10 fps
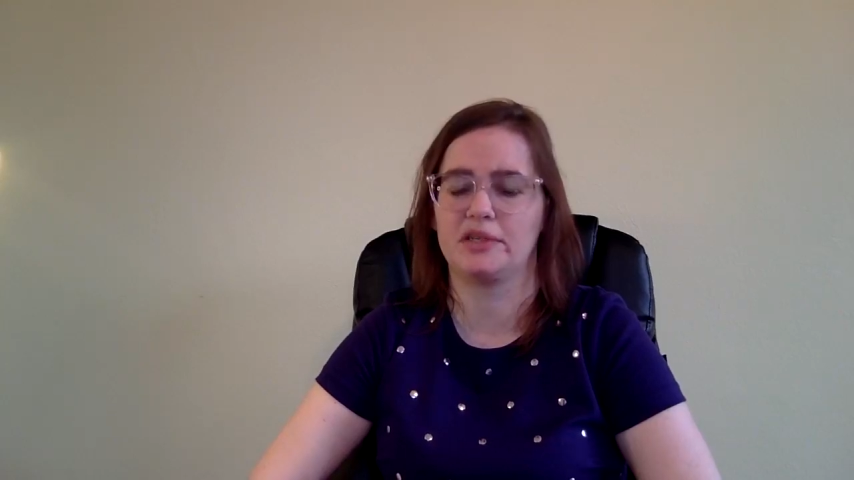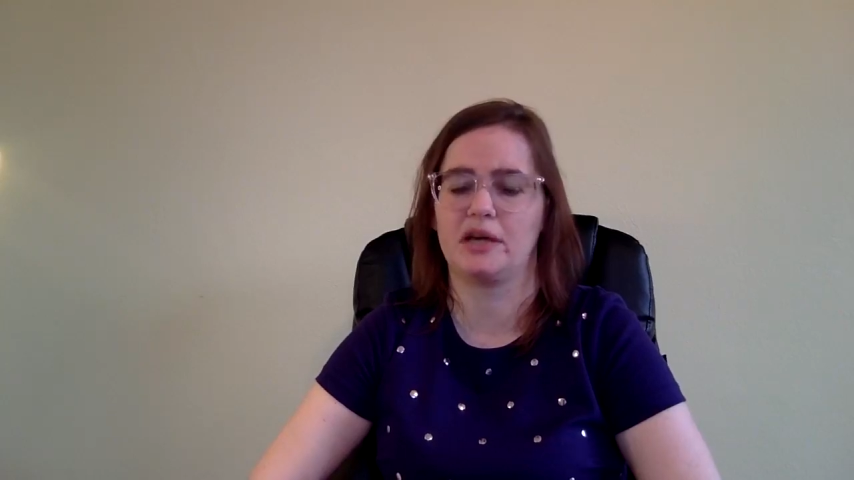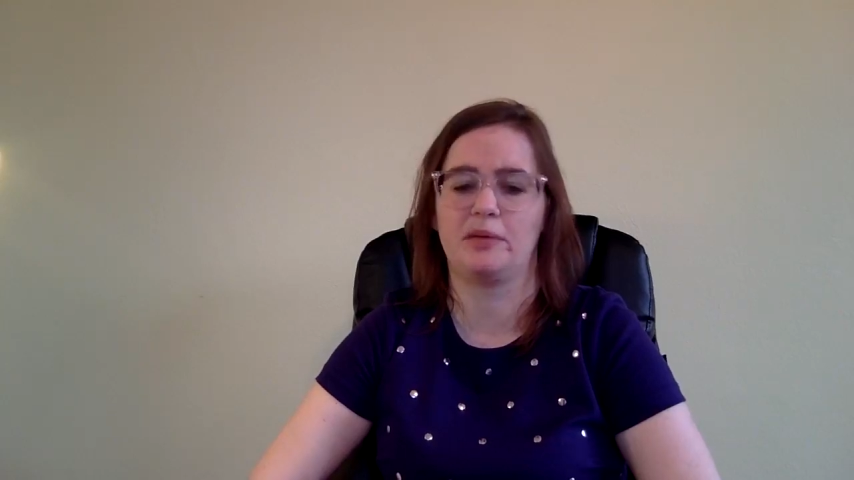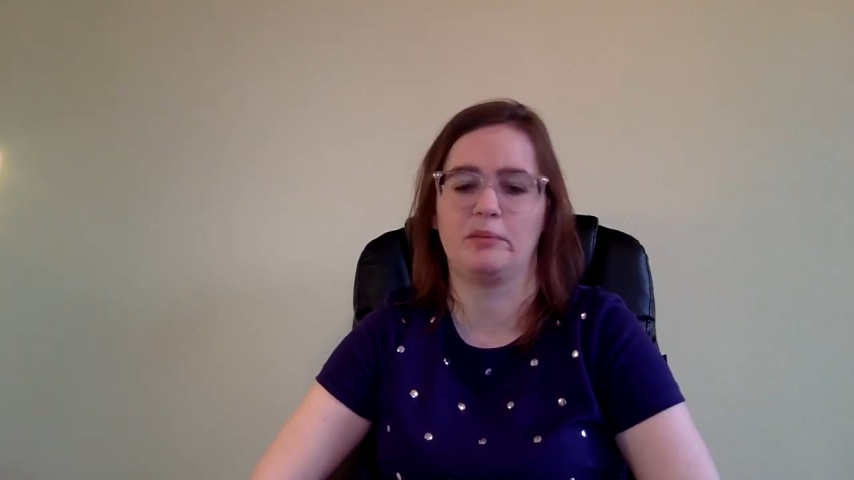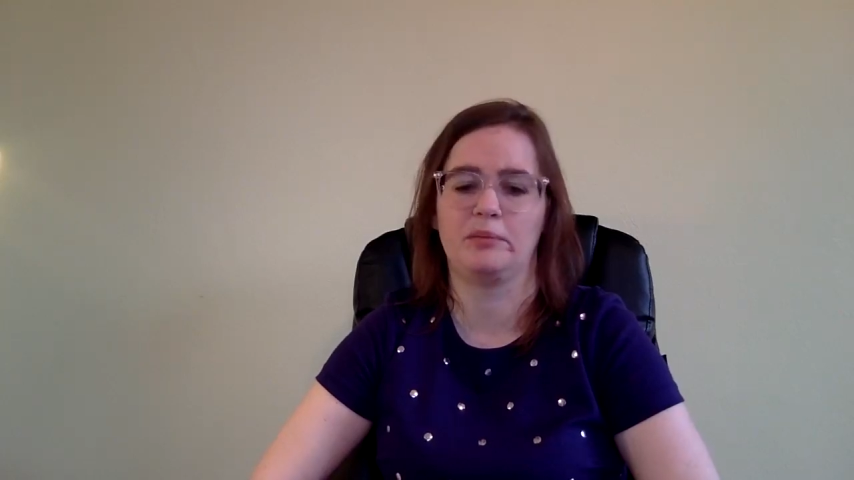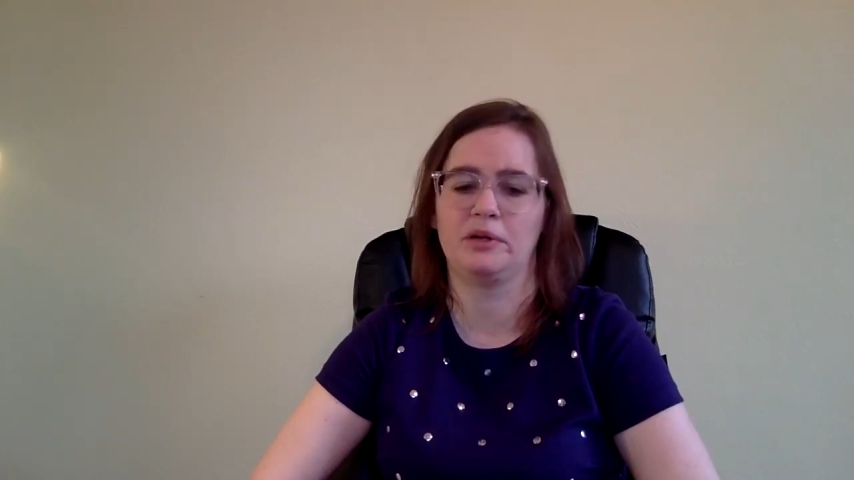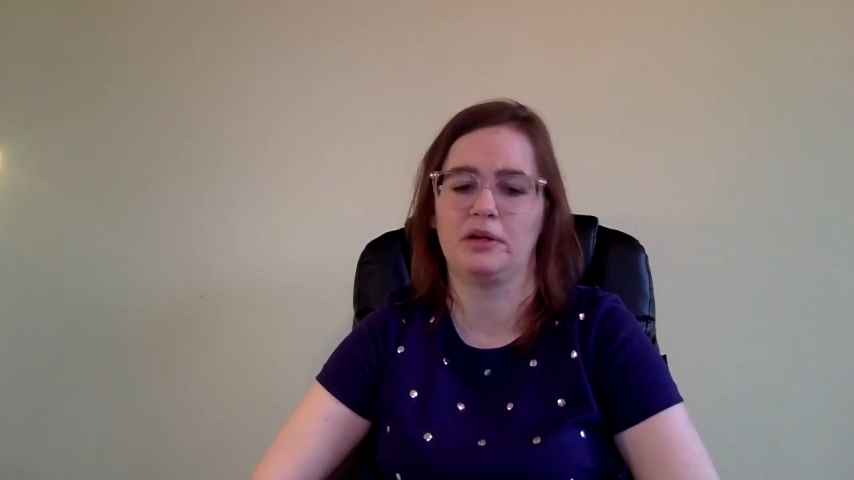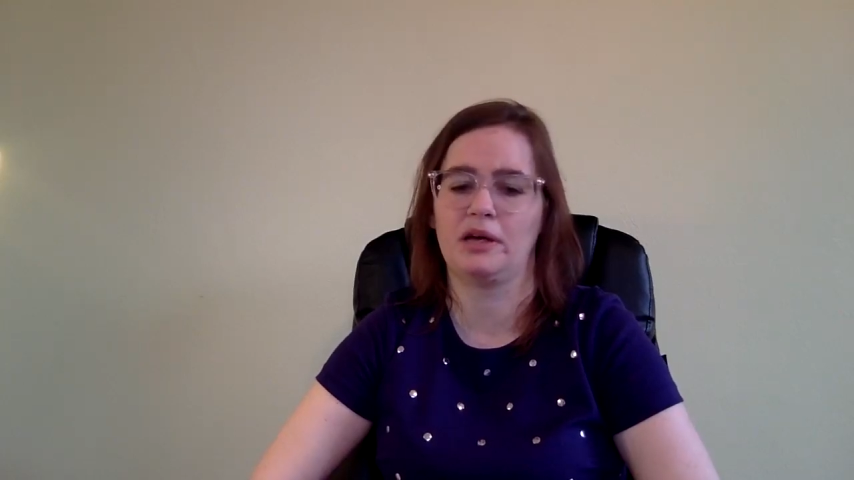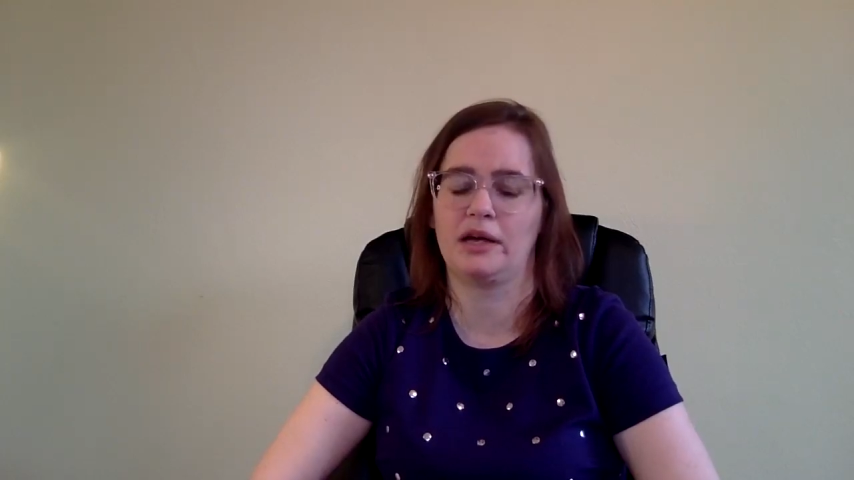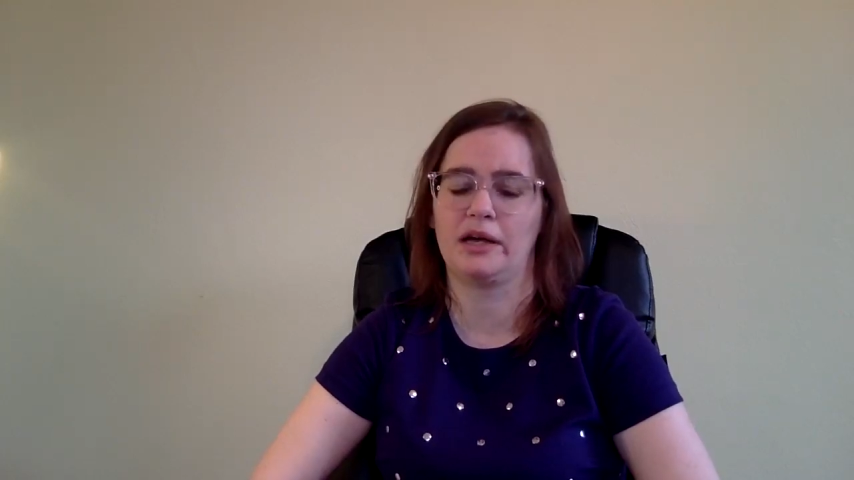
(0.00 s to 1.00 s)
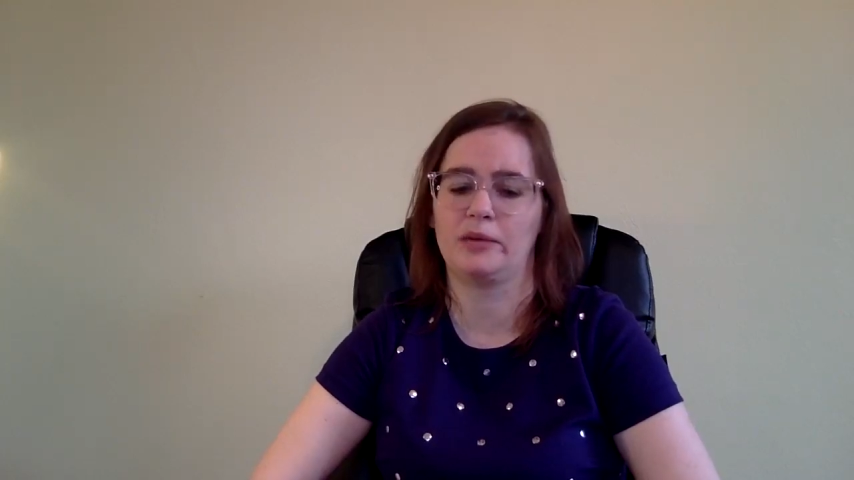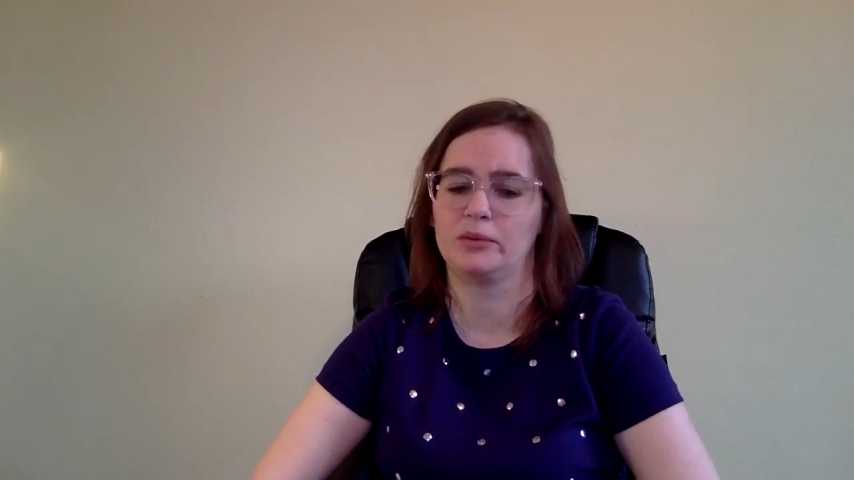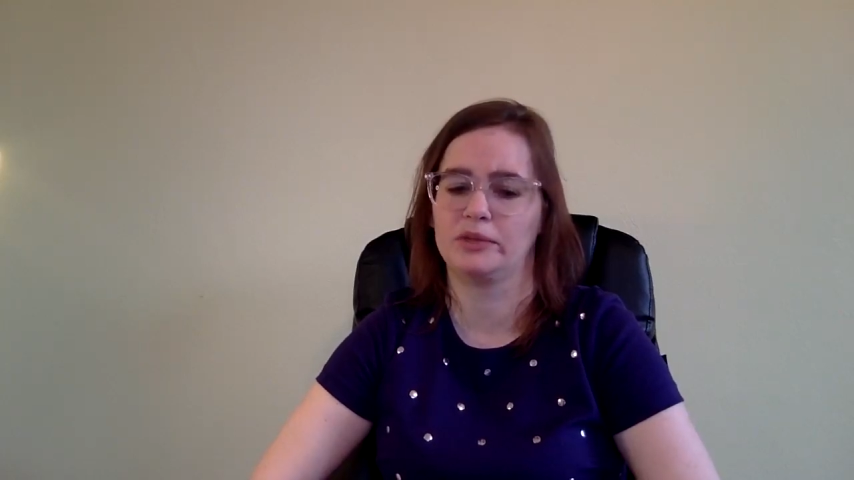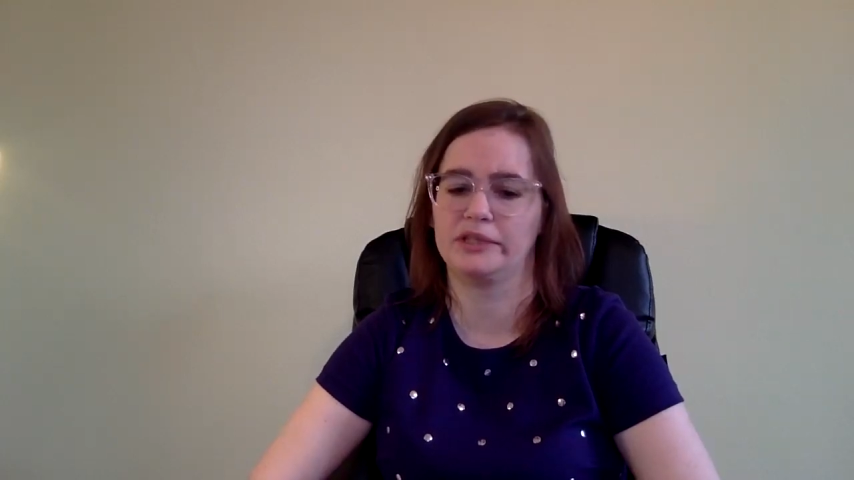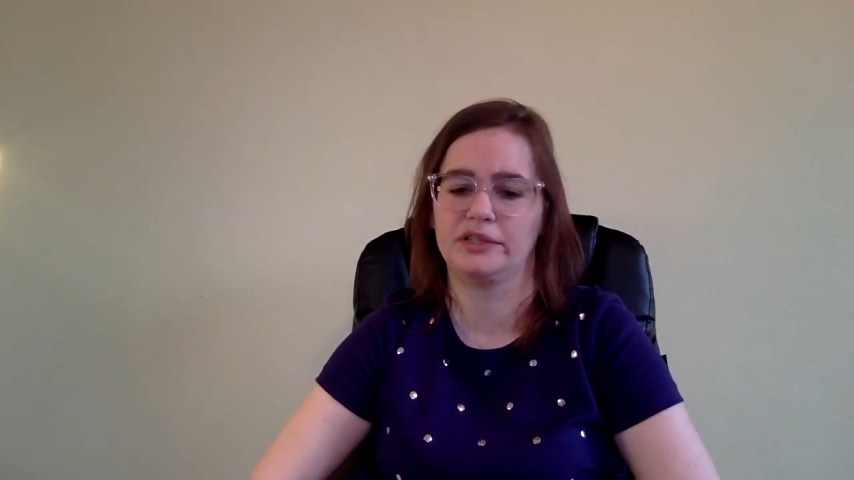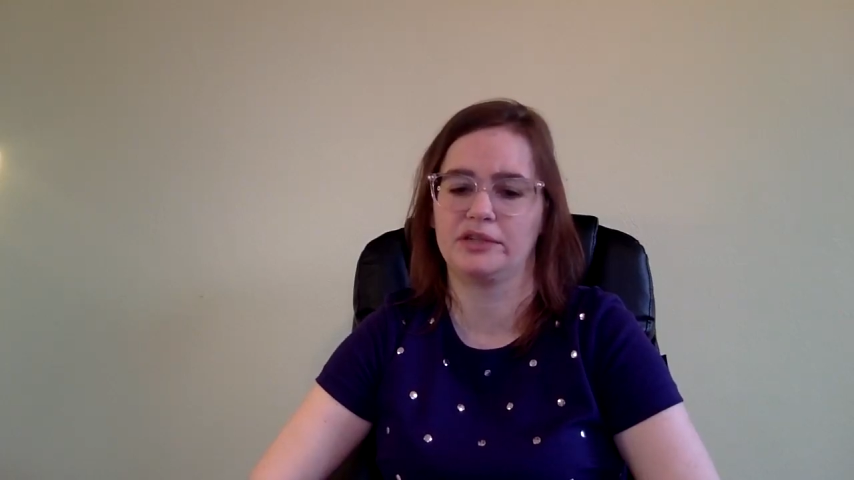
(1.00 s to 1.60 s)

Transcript: I really